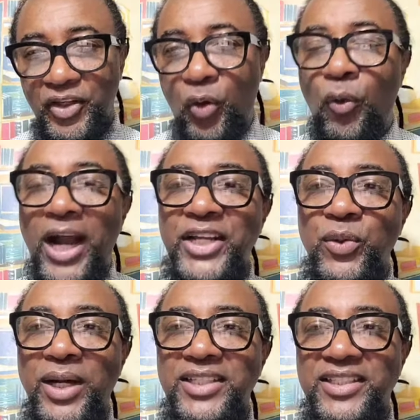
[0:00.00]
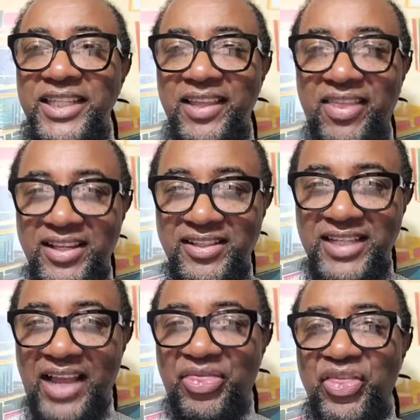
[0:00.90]
Now, why do I say
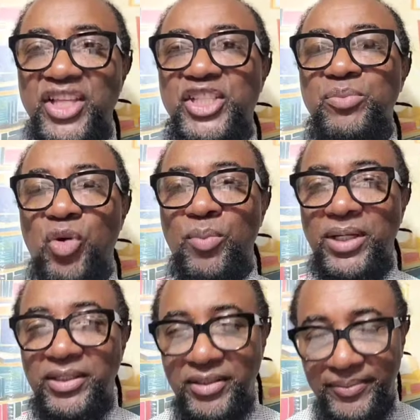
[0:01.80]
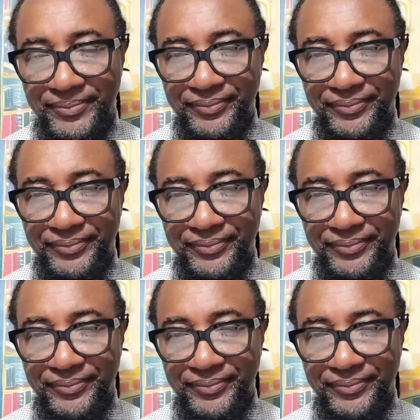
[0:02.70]
this at this moment?